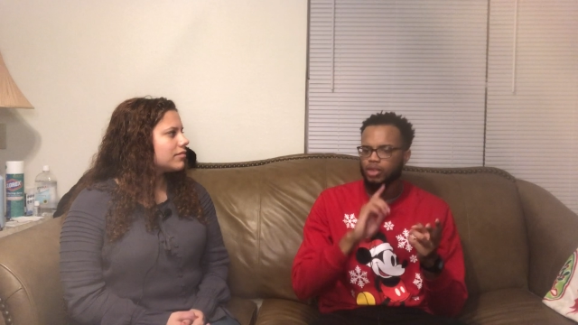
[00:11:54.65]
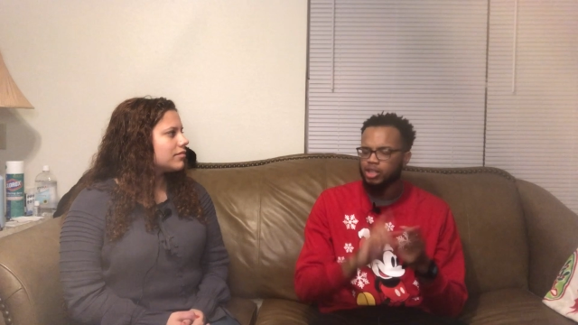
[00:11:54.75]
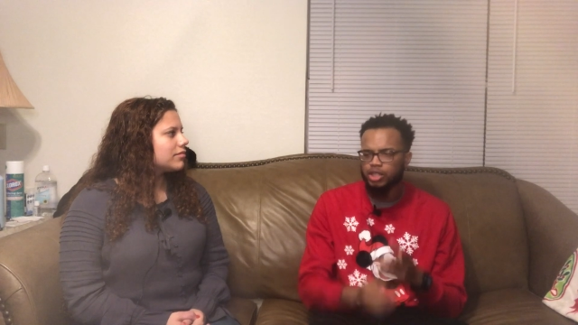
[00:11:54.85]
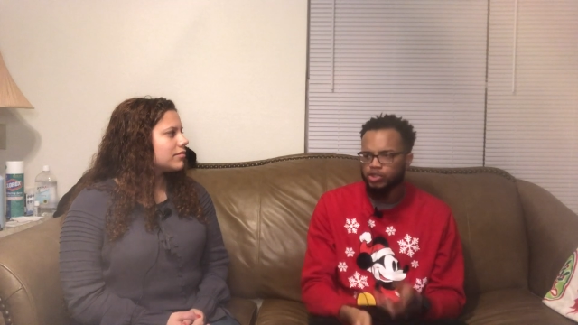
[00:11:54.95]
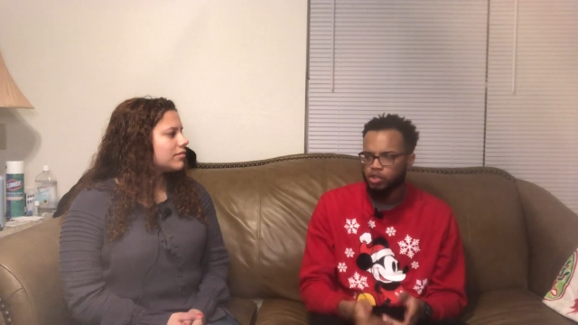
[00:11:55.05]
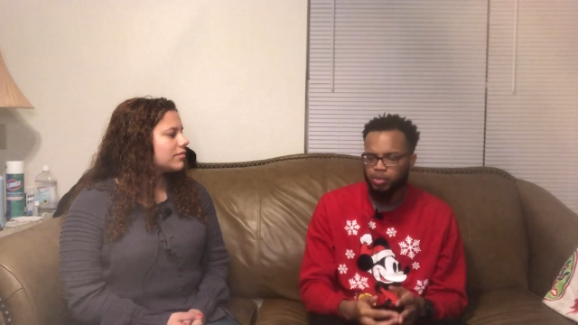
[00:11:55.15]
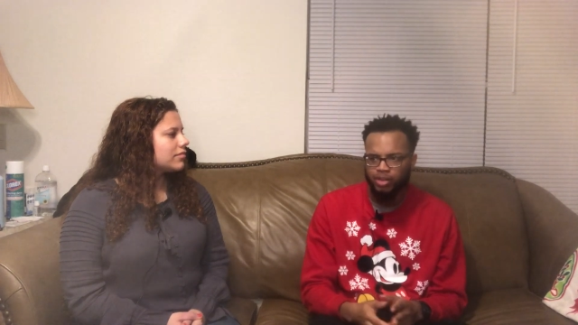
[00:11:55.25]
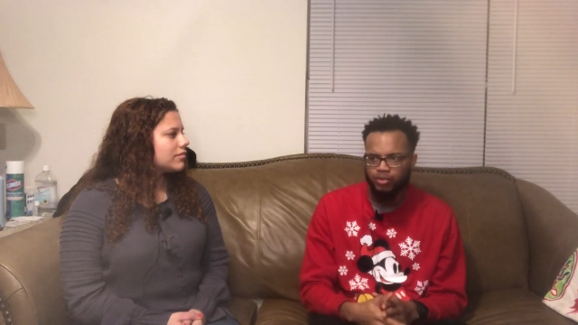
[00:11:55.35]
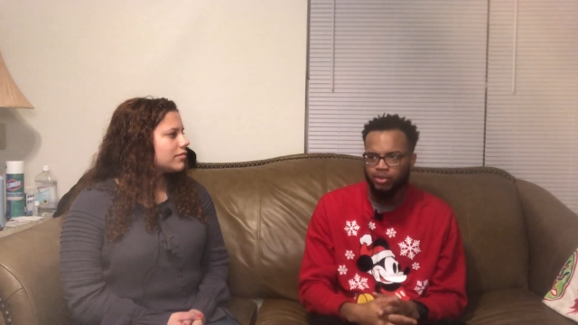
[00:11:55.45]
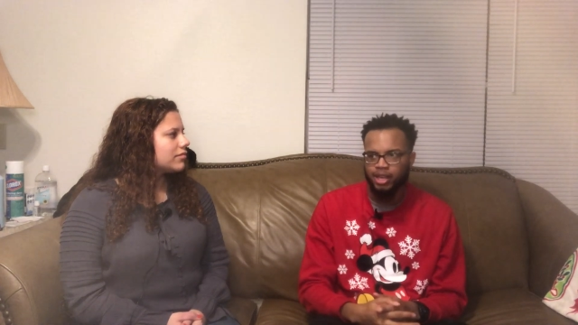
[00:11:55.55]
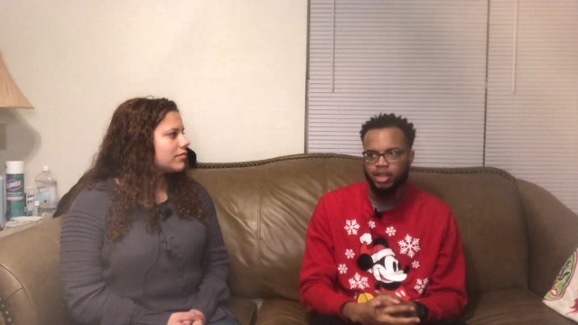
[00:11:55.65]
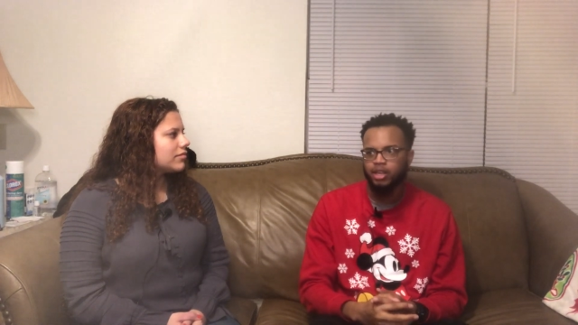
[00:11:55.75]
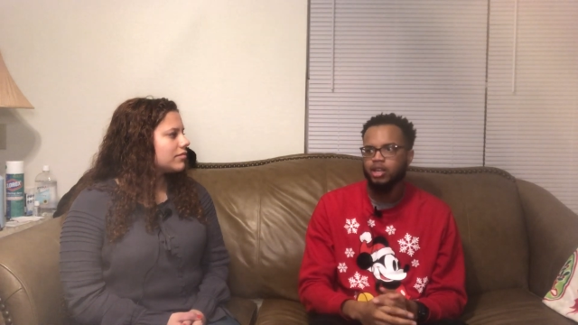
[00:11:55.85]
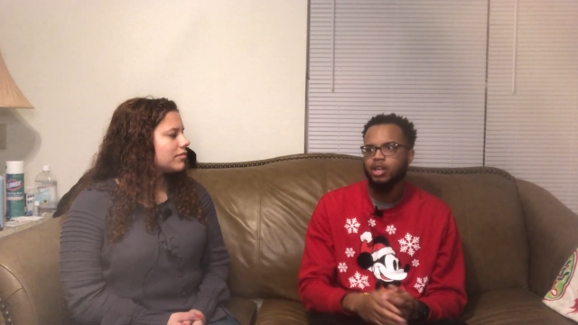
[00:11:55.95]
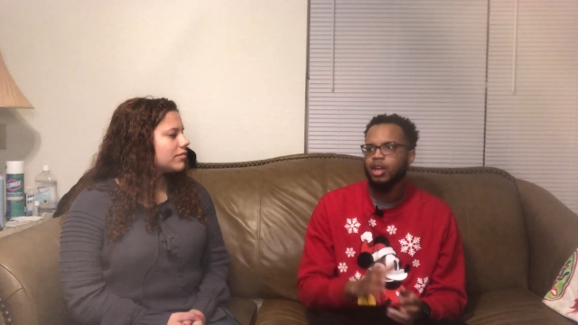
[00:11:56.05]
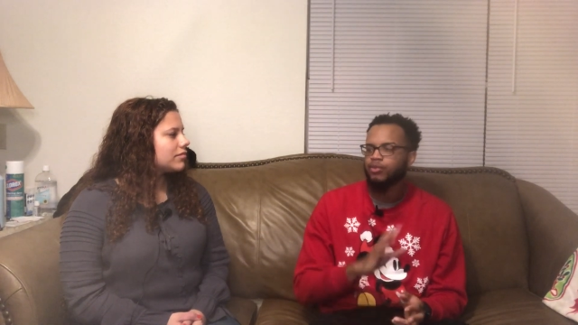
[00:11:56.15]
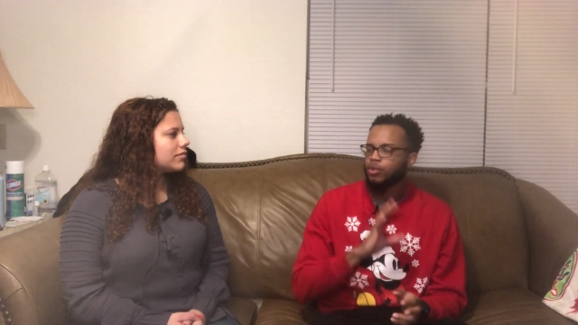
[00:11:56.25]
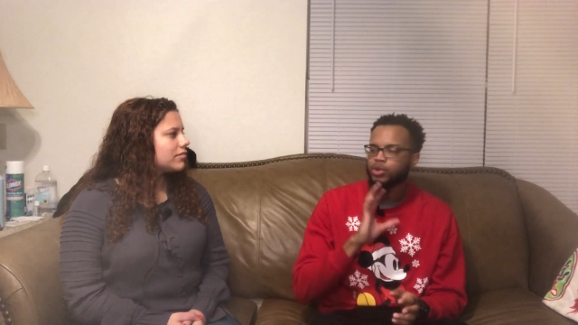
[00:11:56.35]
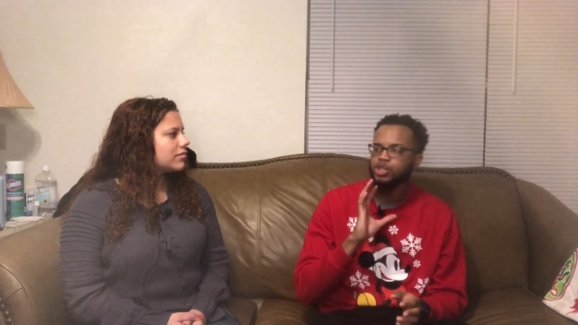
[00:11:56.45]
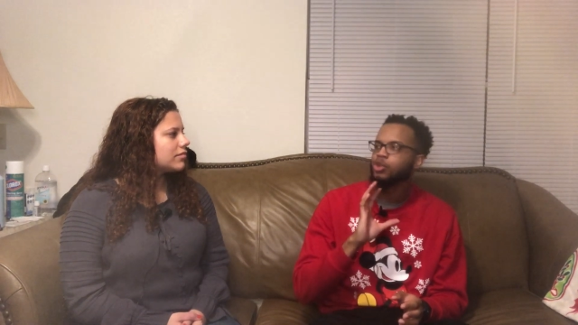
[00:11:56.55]
Speaker 1: disrespectful, like, of
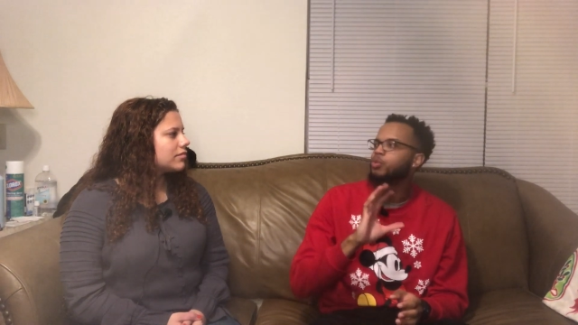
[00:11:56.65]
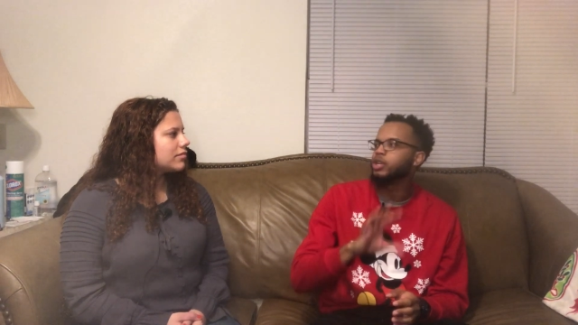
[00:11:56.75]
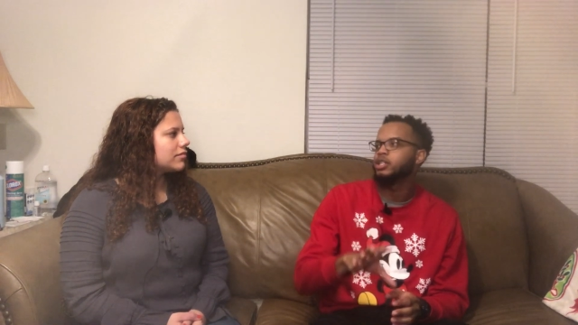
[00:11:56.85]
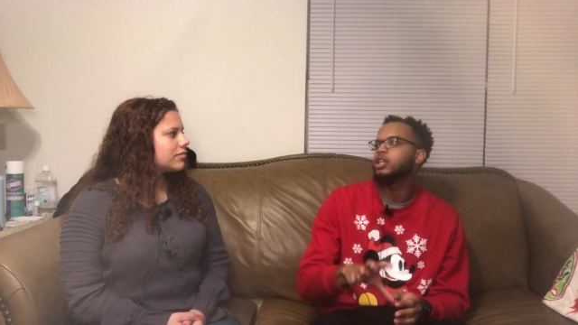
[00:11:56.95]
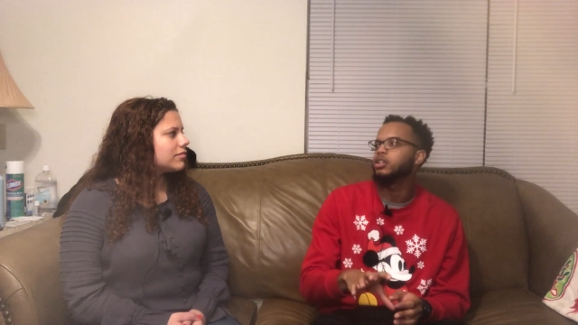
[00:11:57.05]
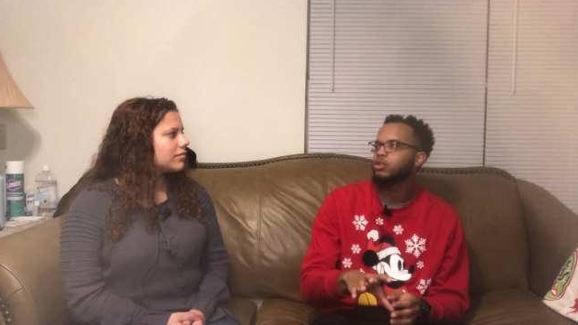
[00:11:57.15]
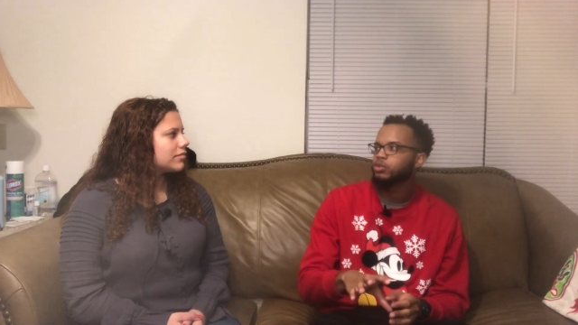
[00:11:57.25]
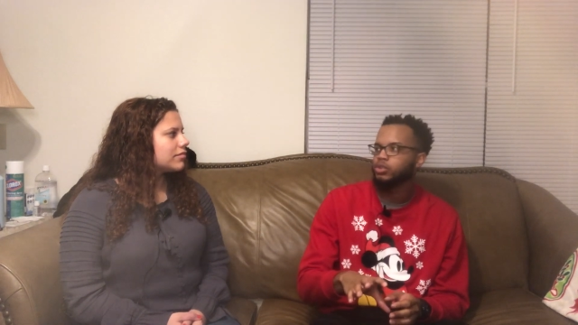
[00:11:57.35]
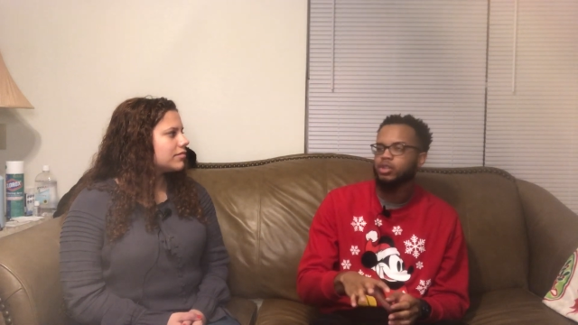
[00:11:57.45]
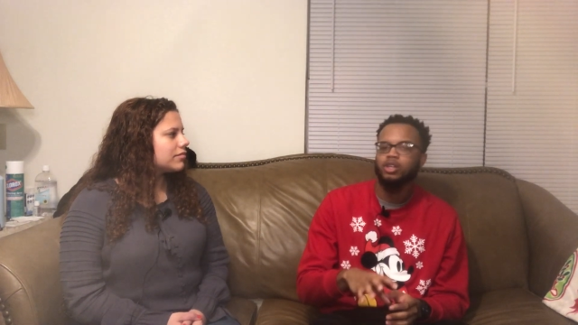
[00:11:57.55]
course you don't want to take those.